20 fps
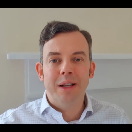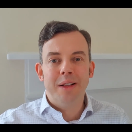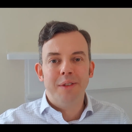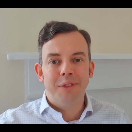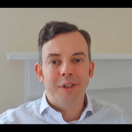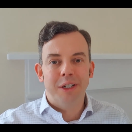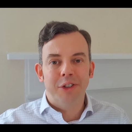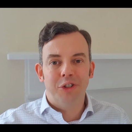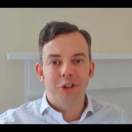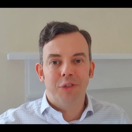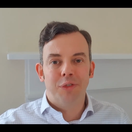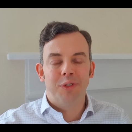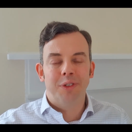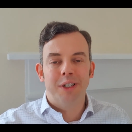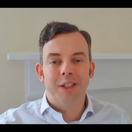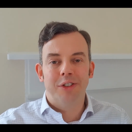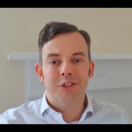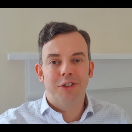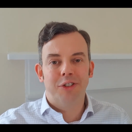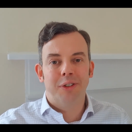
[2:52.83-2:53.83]
that it's often
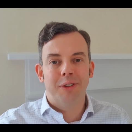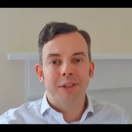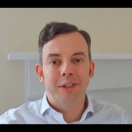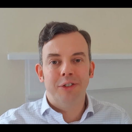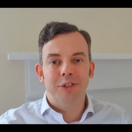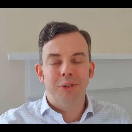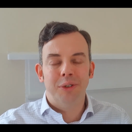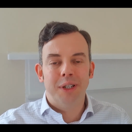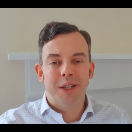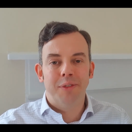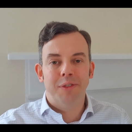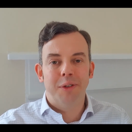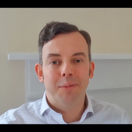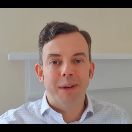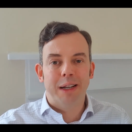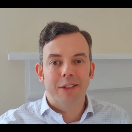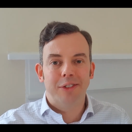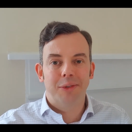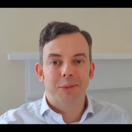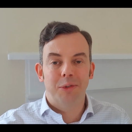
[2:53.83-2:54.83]
necessary to give the
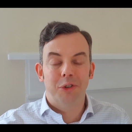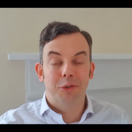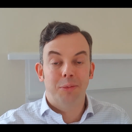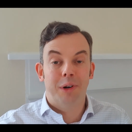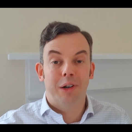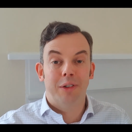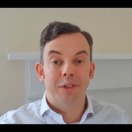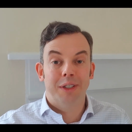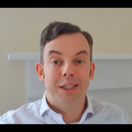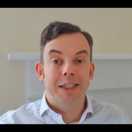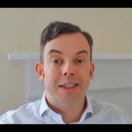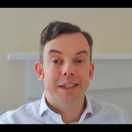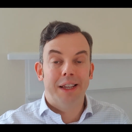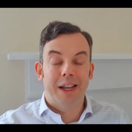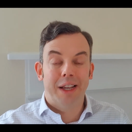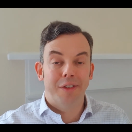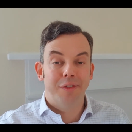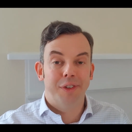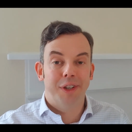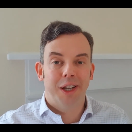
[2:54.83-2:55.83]
maximum demand in
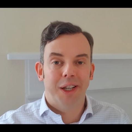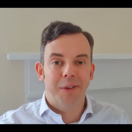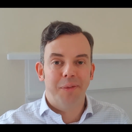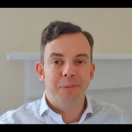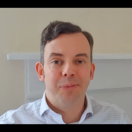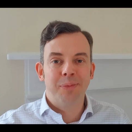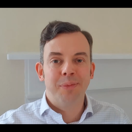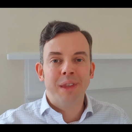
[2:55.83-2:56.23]
kVA.